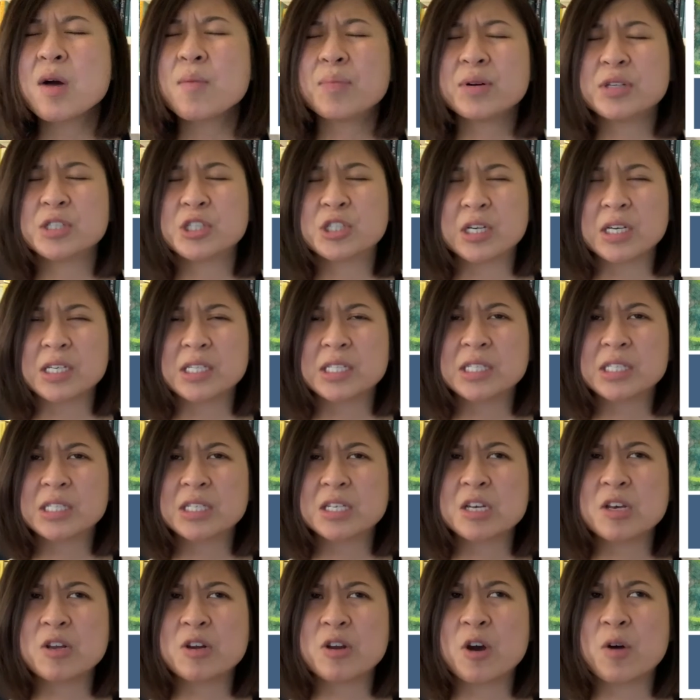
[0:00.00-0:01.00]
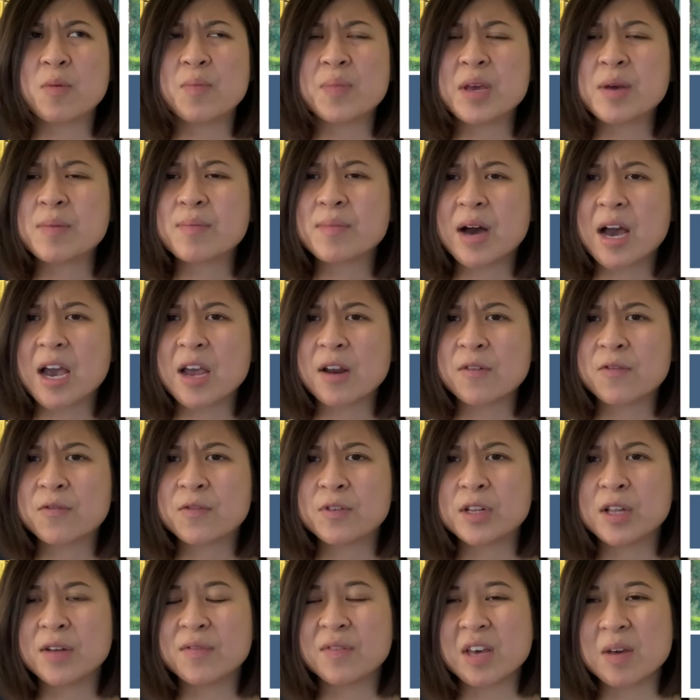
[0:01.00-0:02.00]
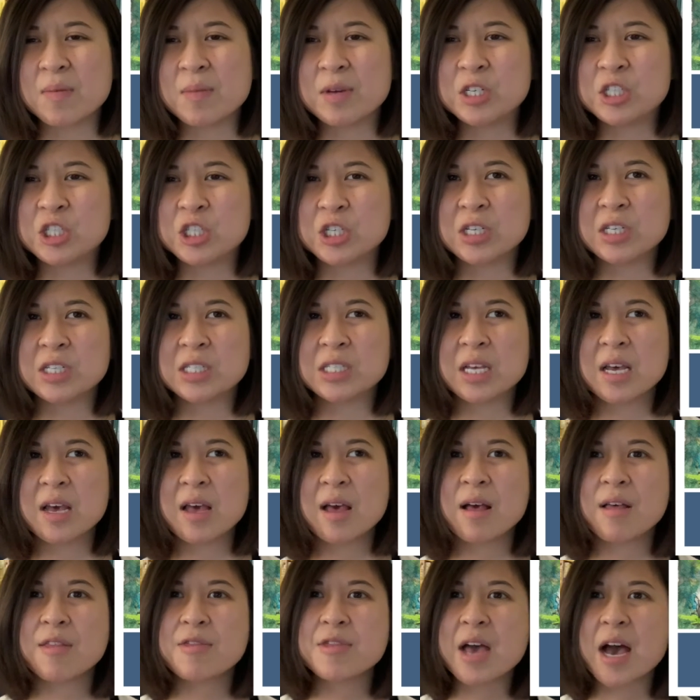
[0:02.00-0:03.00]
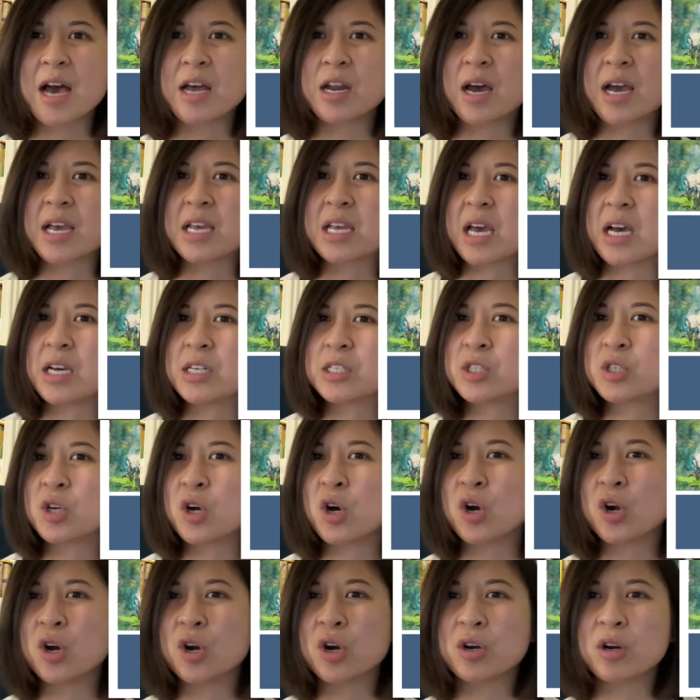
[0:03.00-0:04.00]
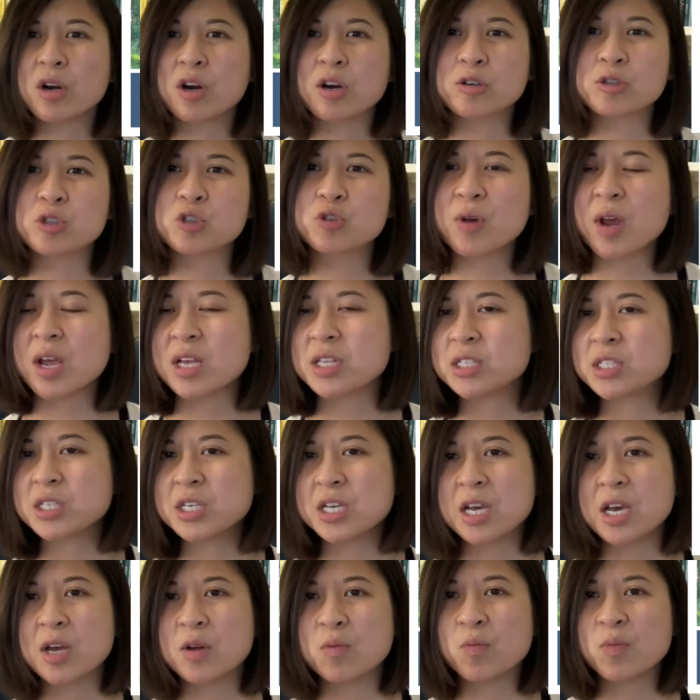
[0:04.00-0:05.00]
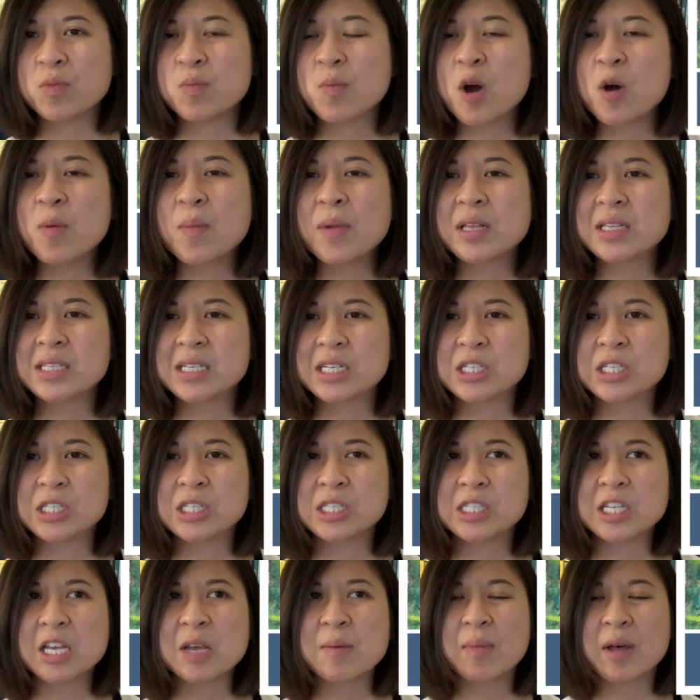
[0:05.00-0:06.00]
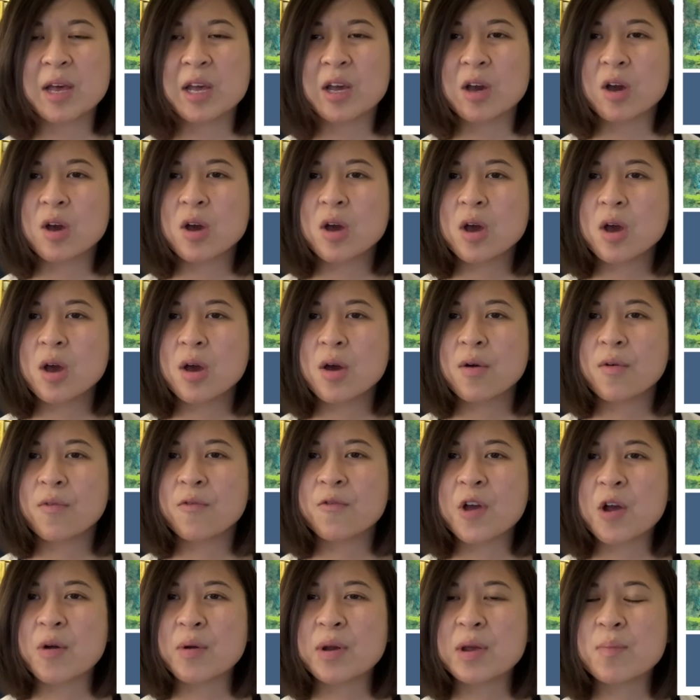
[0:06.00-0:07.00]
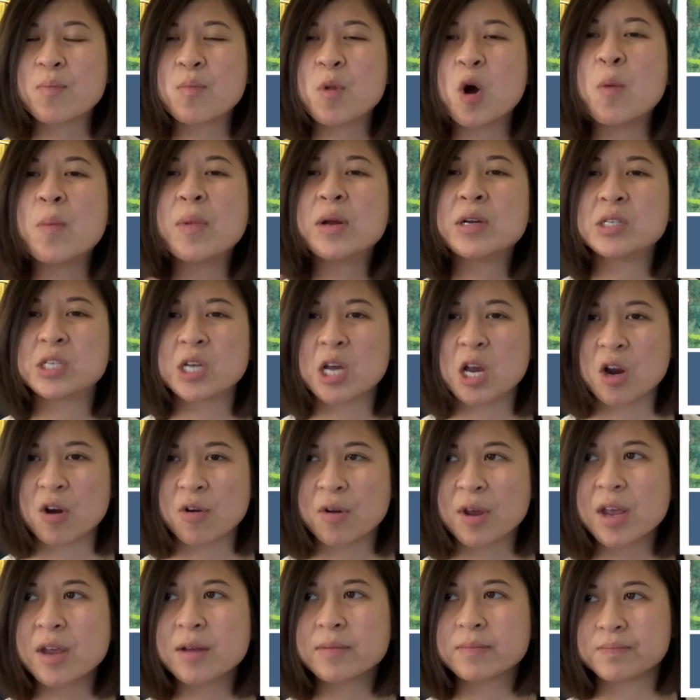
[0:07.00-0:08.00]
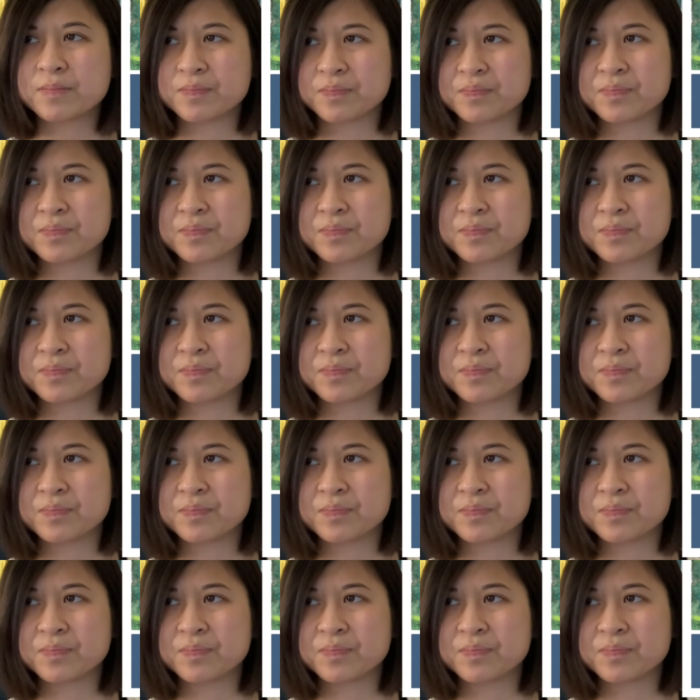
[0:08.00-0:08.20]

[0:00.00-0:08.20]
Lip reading: but just, you know, being mindful of images that I guess are transient, moments that just seem like very momentary.